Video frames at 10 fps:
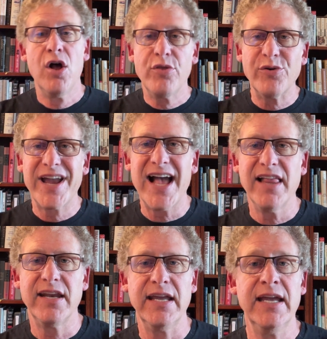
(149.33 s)
The
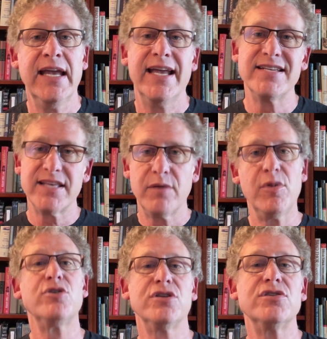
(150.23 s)
reality is that
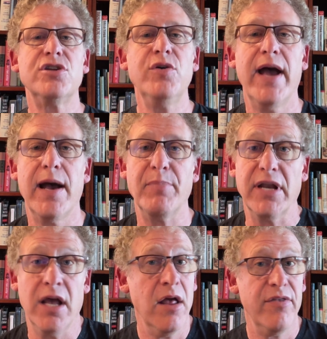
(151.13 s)
emotions do happen.